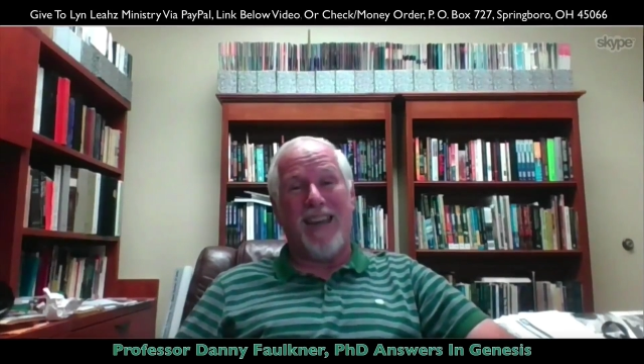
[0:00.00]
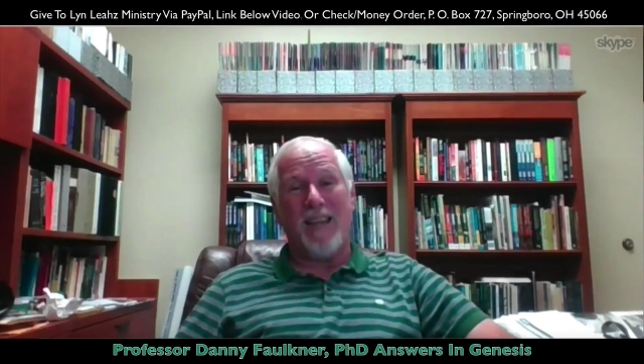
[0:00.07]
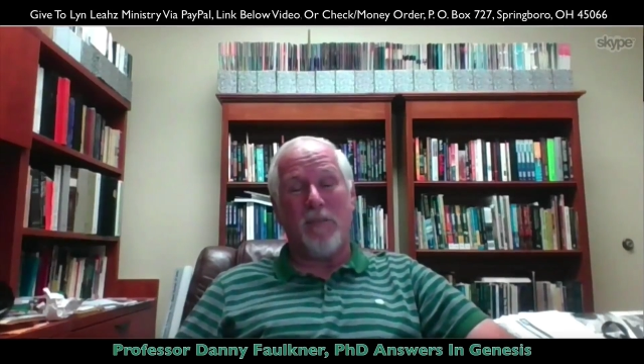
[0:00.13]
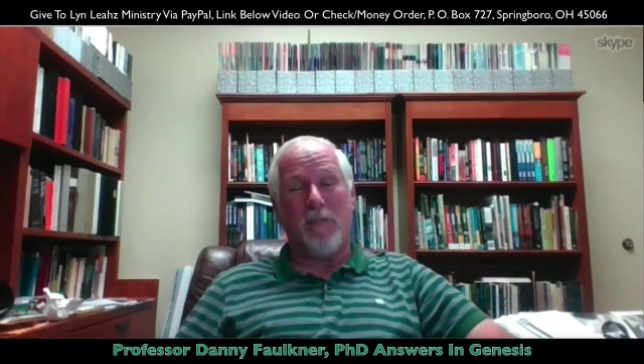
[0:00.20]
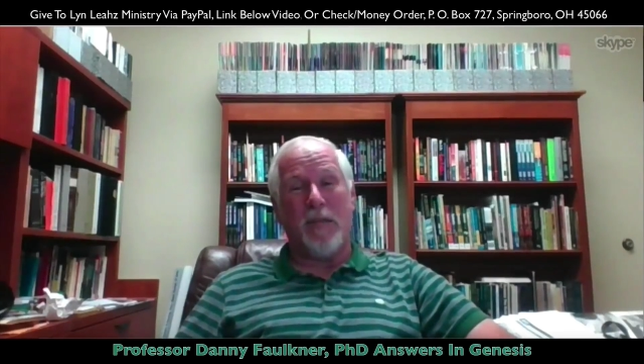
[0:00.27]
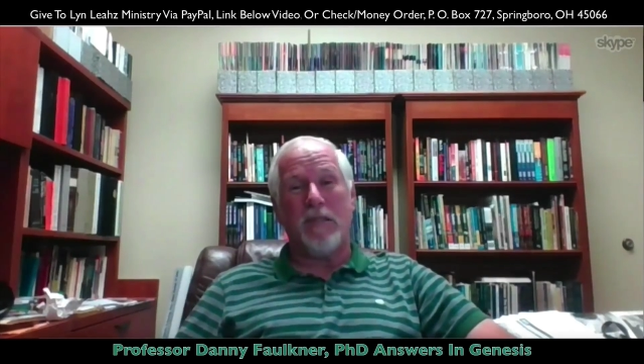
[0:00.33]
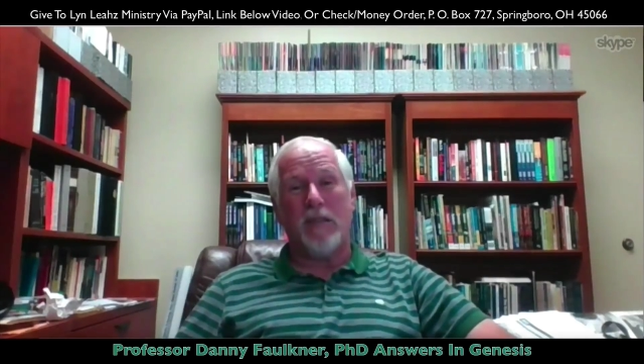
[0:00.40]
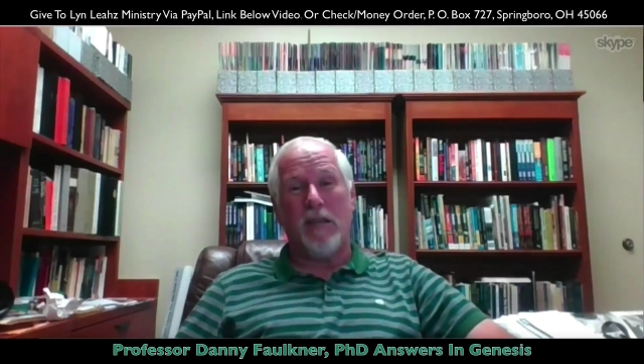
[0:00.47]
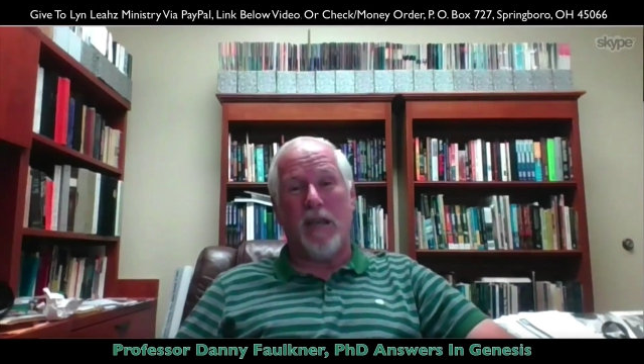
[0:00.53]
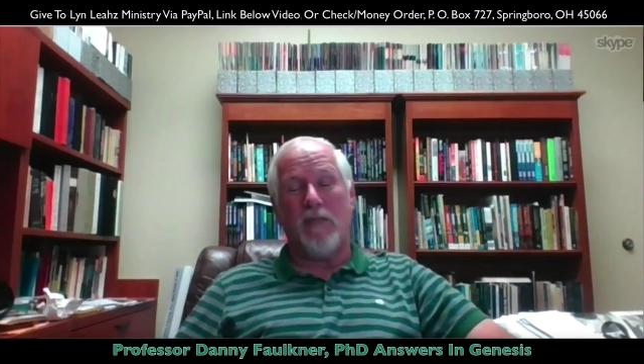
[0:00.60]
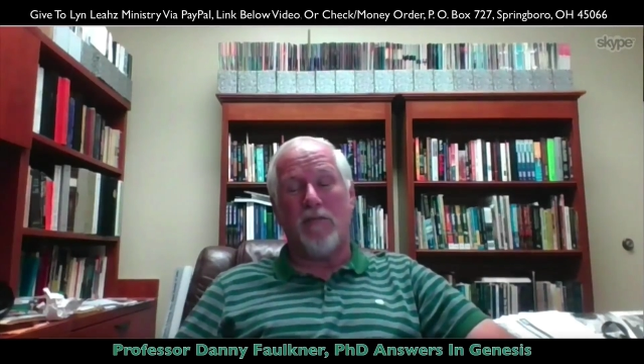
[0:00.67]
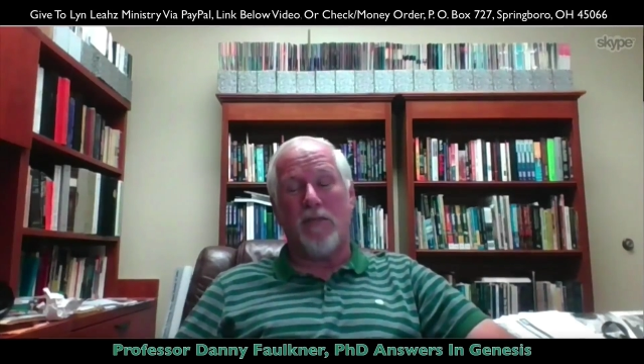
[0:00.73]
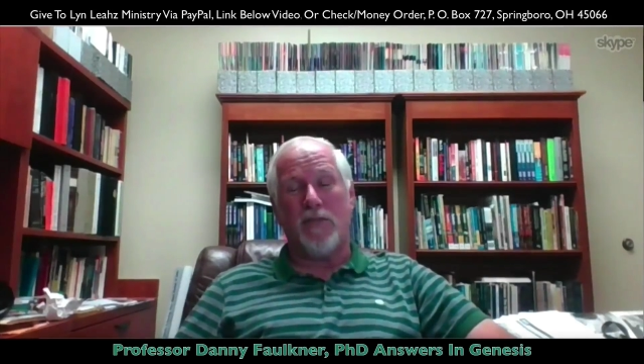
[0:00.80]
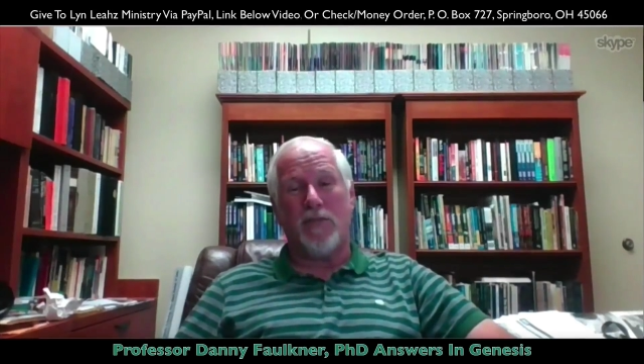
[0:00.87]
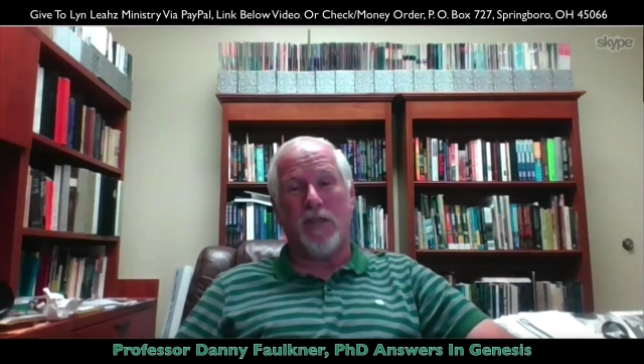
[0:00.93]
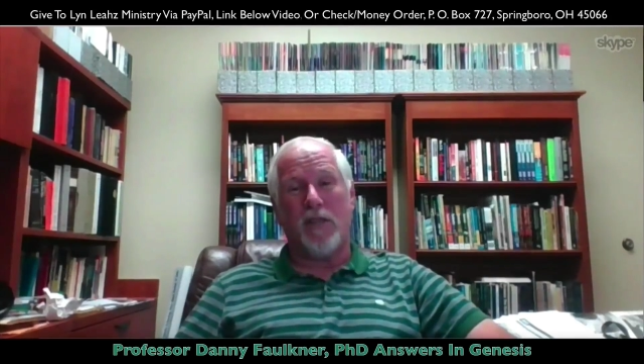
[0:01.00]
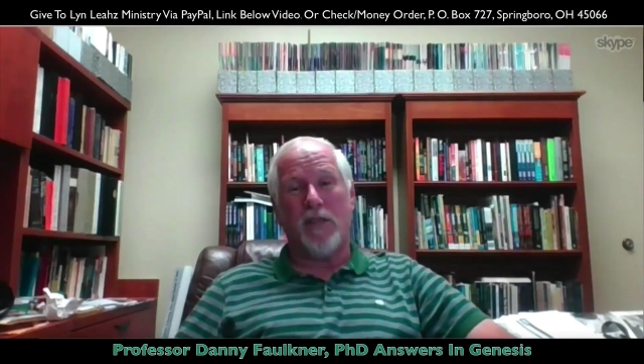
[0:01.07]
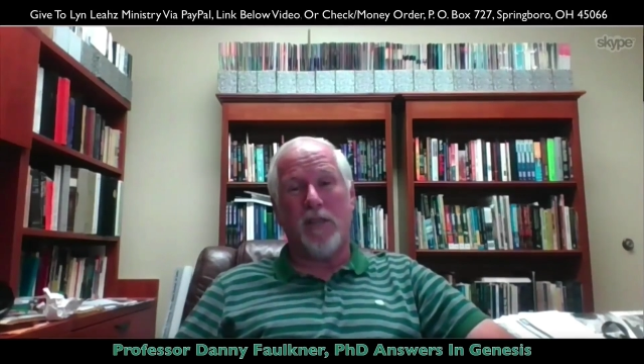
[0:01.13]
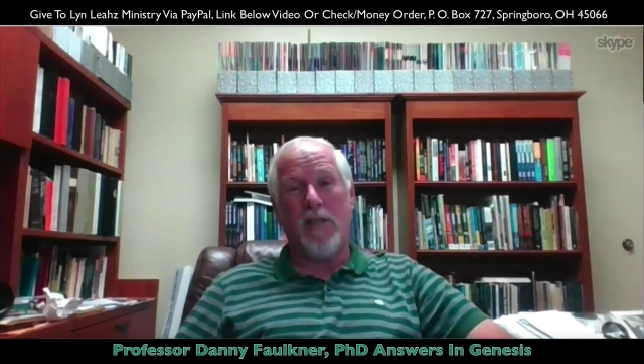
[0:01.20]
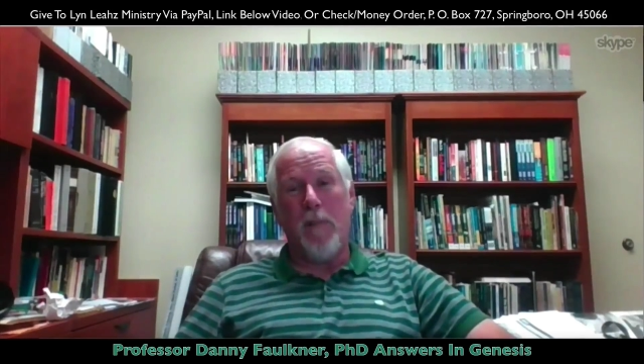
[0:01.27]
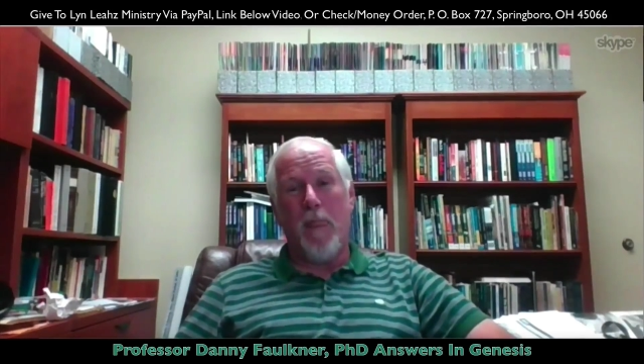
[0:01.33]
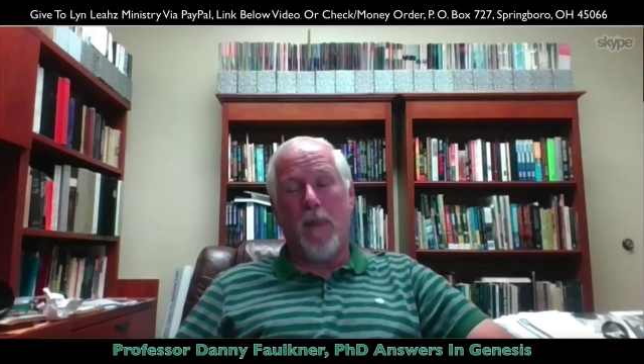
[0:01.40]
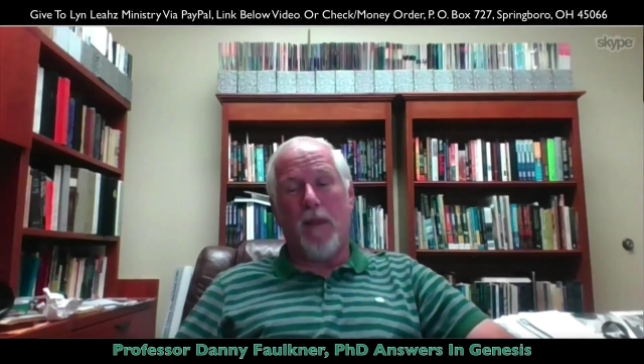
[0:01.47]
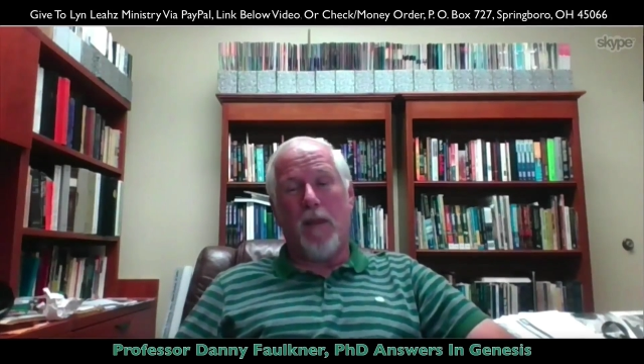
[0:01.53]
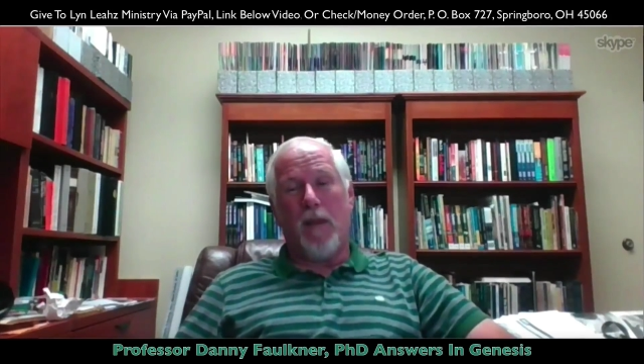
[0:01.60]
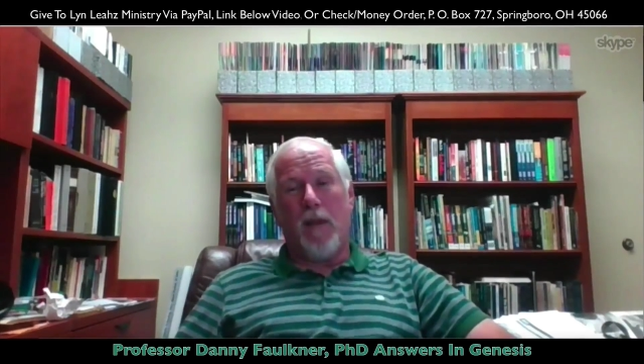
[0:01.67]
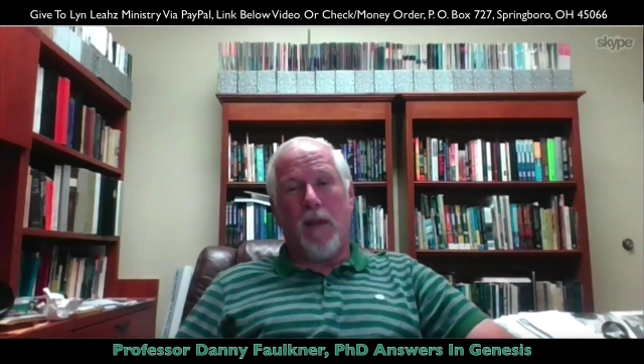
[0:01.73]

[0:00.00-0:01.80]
can't be done physically.